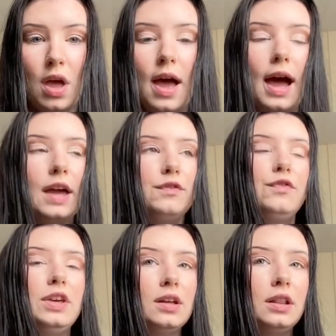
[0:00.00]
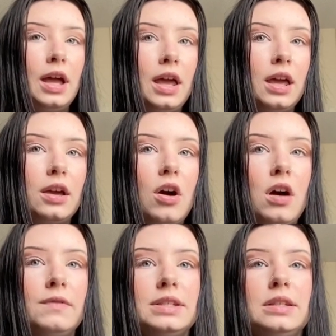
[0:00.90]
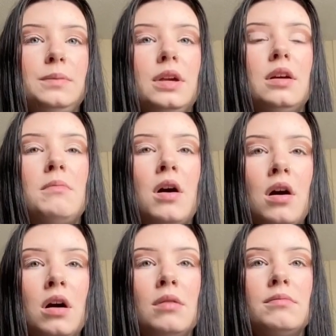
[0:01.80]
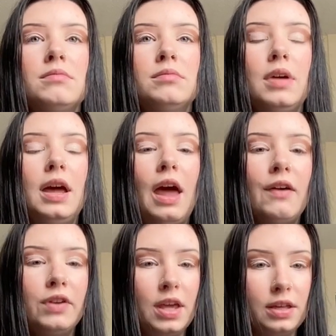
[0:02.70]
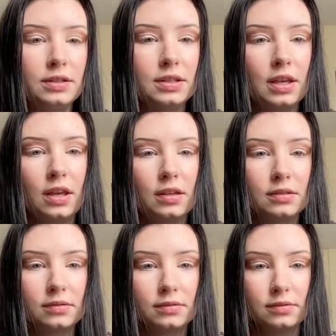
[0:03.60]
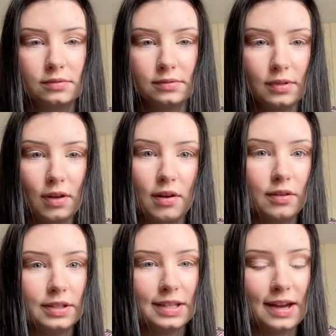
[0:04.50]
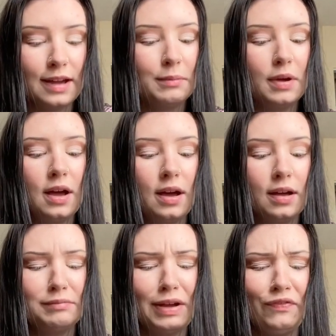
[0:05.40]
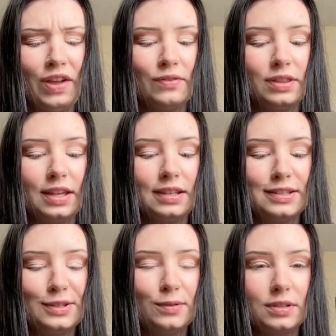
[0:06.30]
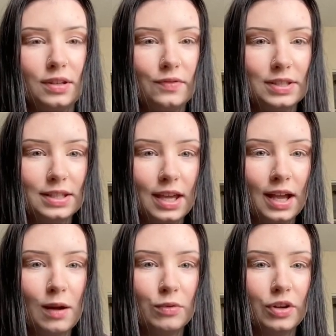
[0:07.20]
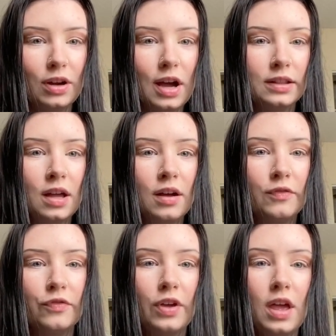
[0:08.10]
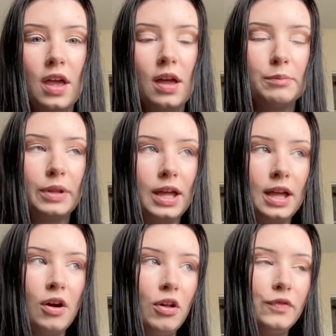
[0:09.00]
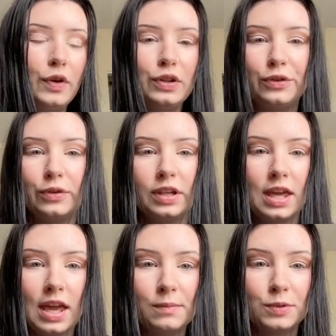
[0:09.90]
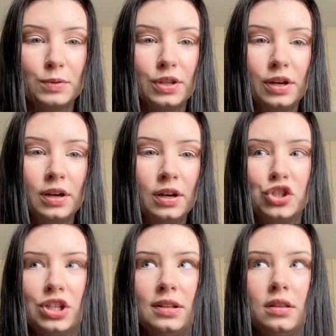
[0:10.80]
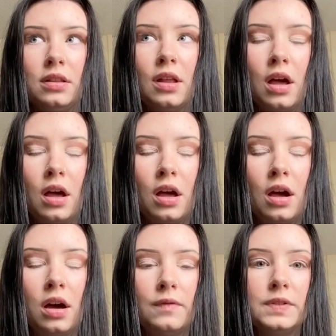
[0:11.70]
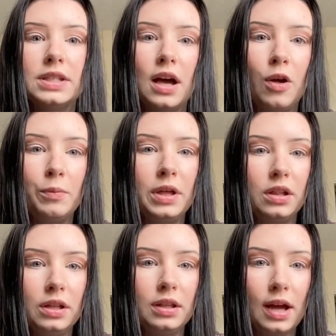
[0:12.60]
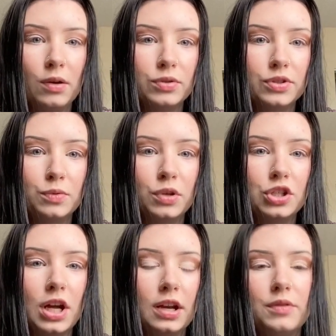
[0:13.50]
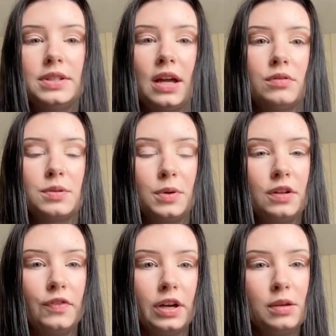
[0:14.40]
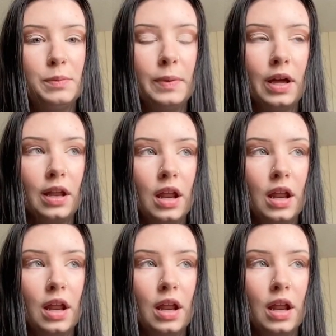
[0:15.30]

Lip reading: I feel like, obviously, being a mom and having Ainsley all the time, my favorite thing to do is obviously hang out with her. I love playing all of her little games with her. She loves to help me clean the house, which I know sounds pretty funny, but